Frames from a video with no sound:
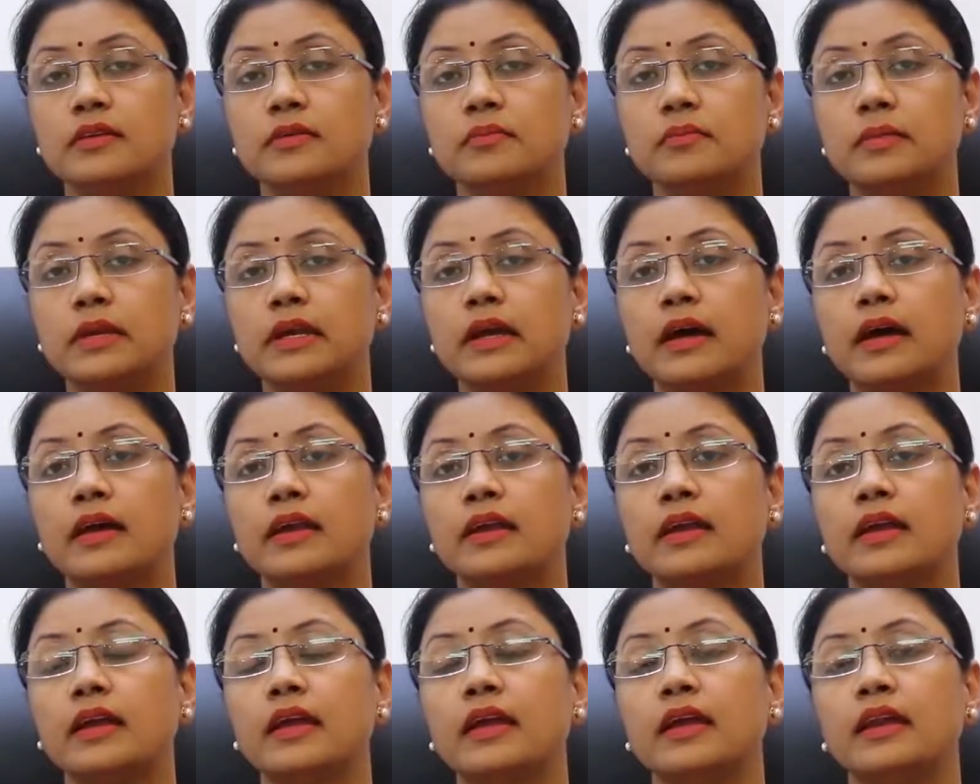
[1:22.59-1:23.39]

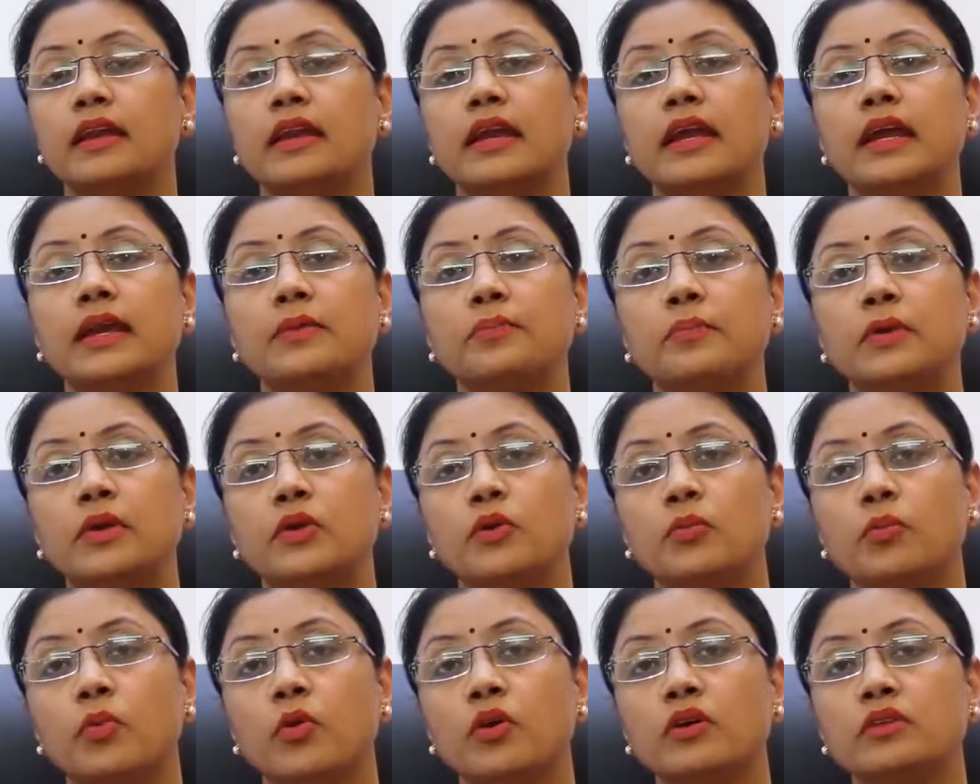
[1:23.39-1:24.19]
menarche and late
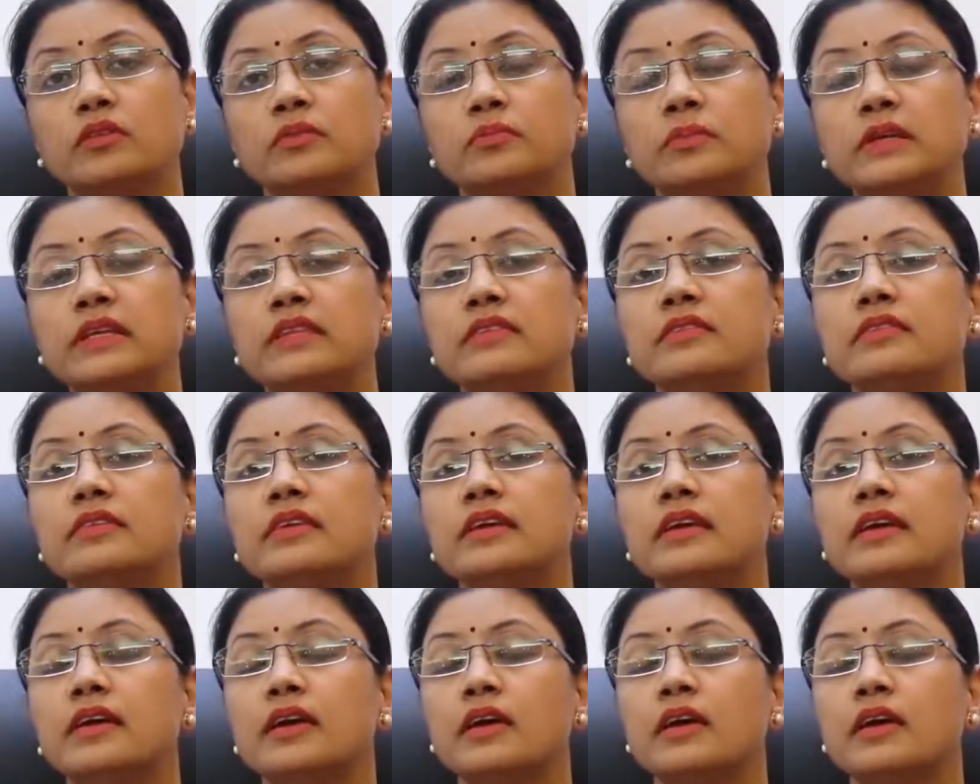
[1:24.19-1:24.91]
menopause, means